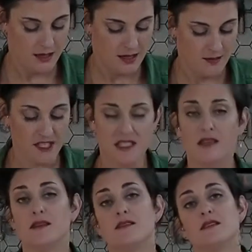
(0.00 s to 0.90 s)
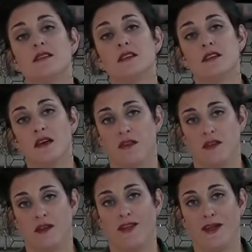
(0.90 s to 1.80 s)
gonna say this looks
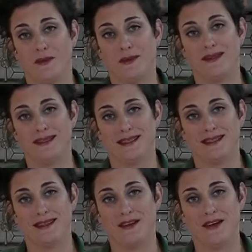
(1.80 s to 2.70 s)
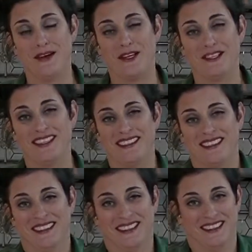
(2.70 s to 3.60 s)
nothing like what it did on
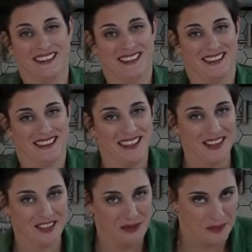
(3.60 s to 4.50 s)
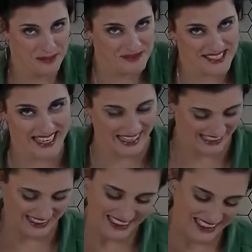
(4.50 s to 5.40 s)
the
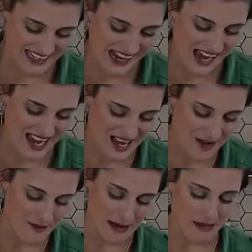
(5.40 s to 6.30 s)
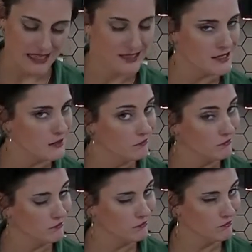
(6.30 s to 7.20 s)
website. I mean, it's
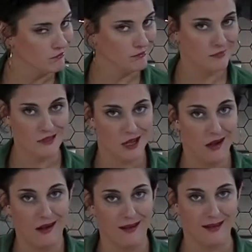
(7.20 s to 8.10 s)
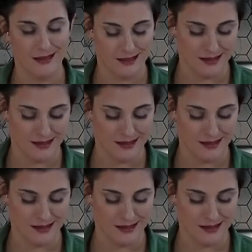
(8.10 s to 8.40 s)
hard.